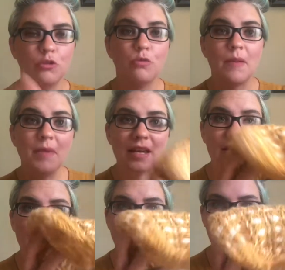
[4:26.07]
drapey
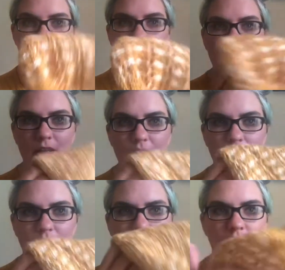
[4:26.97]
fabric
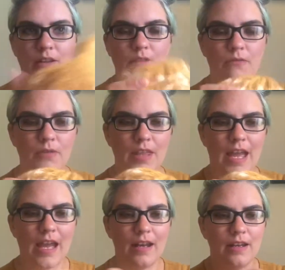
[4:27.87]
for the
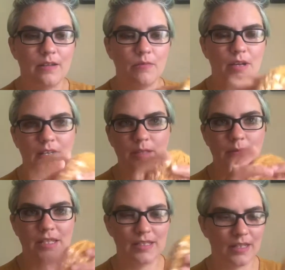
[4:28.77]
hat. I didn't want it to
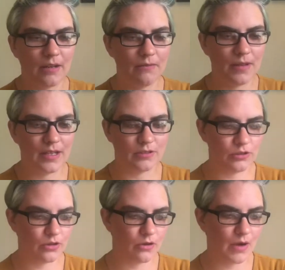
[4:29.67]
be stiff, and
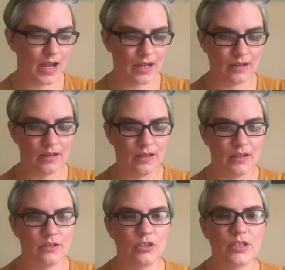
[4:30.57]
so I
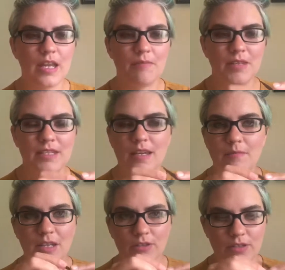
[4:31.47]
just kept the
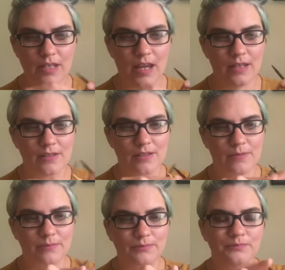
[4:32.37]
same needle
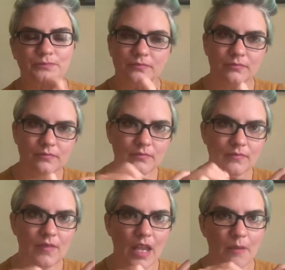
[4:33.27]
size
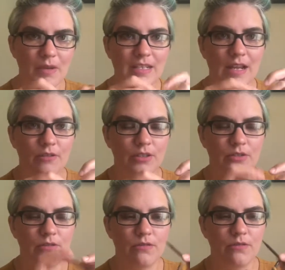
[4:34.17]
and went down
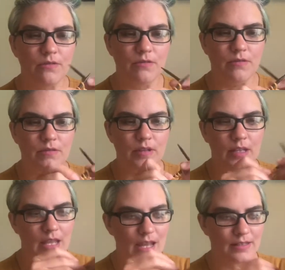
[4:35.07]
to
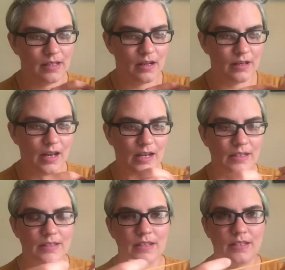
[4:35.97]
casting on
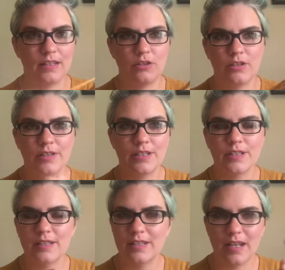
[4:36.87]
96 stitches
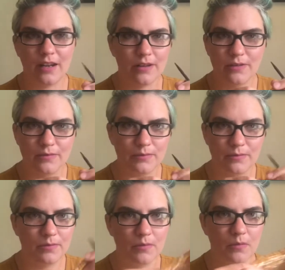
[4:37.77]
instead of
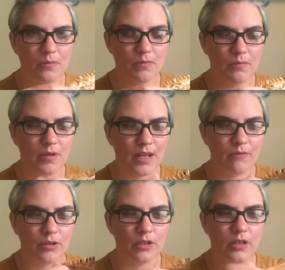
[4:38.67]

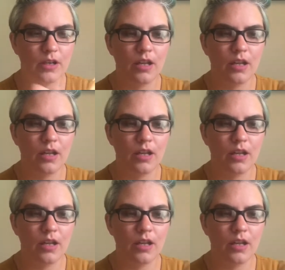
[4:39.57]
whatever